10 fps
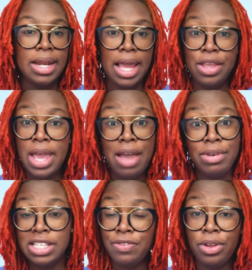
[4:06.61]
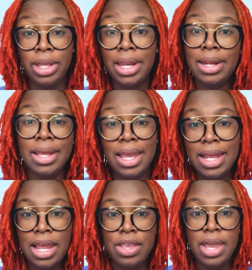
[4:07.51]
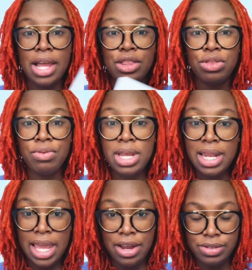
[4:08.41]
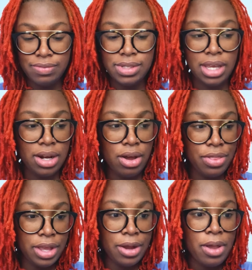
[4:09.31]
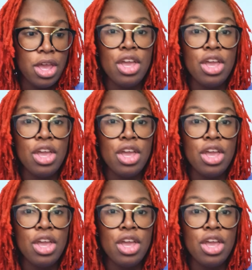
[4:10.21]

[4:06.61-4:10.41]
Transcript: Now you haven't exfoliated again. Now you got 3 layers of skin on there.